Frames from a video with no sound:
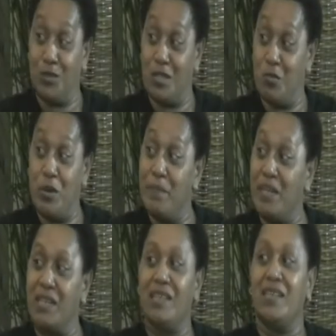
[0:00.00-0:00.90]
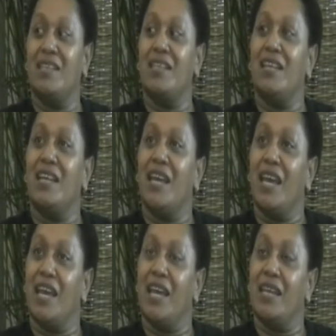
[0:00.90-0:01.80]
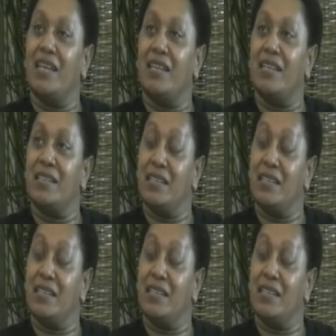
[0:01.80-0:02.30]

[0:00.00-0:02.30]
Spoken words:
the women, and